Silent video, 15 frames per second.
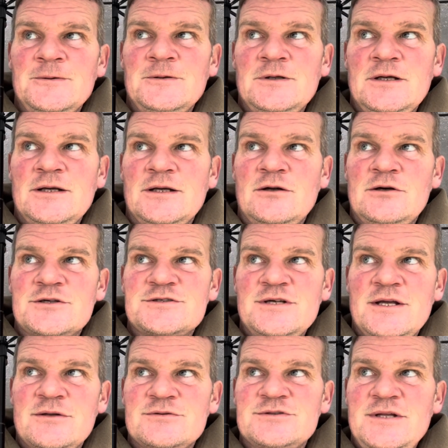yeah, like I
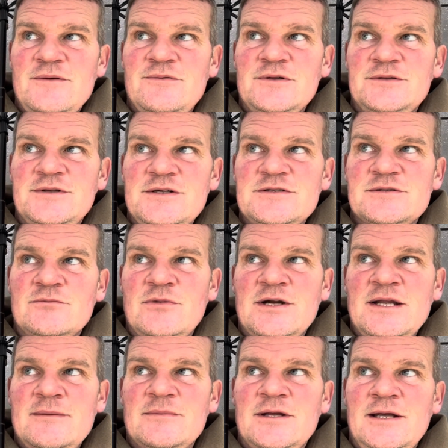say, there was definitely a decent
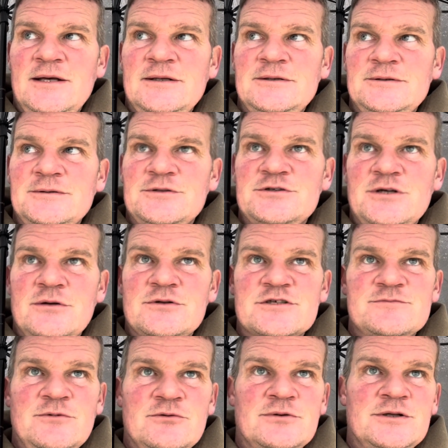one up there. Show
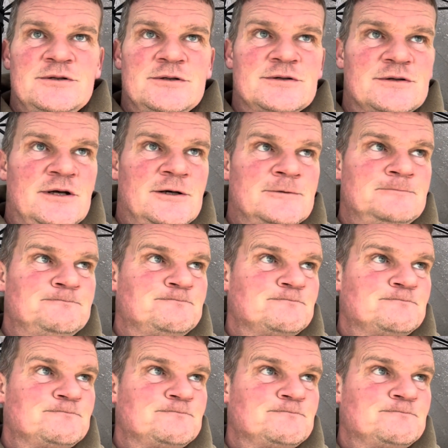this morning. So